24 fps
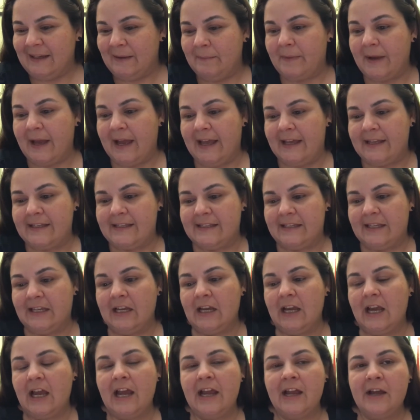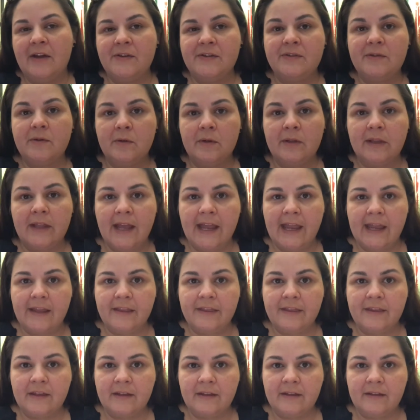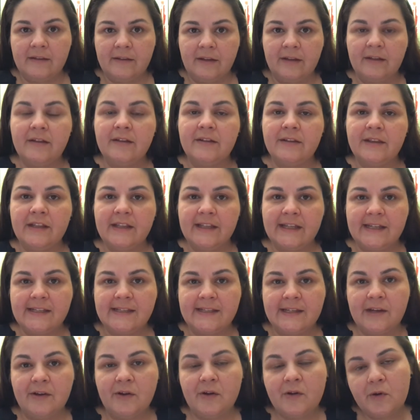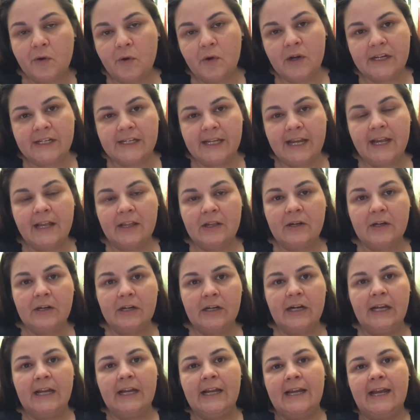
But I also like the lead singer, Corey Taylor,